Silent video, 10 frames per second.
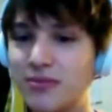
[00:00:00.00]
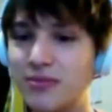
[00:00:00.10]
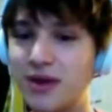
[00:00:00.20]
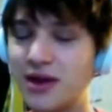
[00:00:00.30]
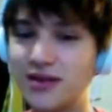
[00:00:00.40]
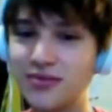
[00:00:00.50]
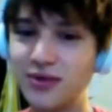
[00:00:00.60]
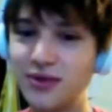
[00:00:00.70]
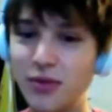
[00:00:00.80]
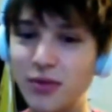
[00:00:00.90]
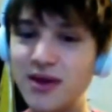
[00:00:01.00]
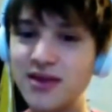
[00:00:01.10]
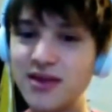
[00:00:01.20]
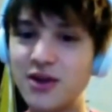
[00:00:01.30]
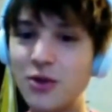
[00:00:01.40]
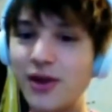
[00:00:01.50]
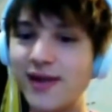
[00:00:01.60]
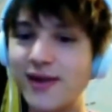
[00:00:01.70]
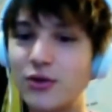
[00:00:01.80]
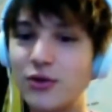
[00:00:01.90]
because we'd missed so much
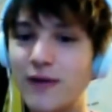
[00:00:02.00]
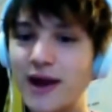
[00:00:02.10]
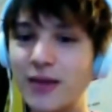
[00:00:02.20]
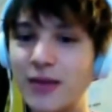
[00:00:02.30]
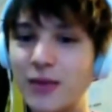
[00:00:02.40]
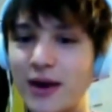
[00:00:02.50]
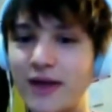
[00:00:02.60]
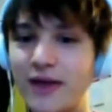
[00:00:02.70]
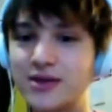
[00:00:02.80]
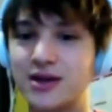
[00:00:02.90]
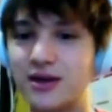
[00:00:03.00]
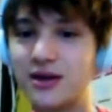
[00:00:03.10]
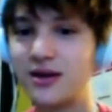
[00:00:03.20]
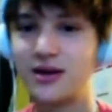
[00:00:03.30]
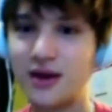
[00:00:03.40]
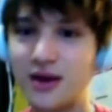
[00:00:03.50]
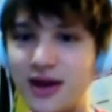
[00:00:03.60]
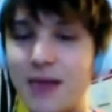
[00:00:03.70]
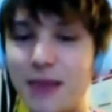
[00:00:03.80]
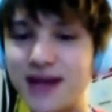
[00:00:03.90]
school already and we were having to
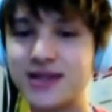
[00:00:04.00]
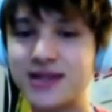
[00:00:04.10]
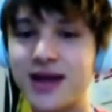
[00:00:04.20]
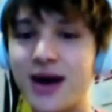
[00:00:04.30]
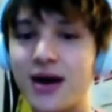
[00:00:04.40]
get back to that.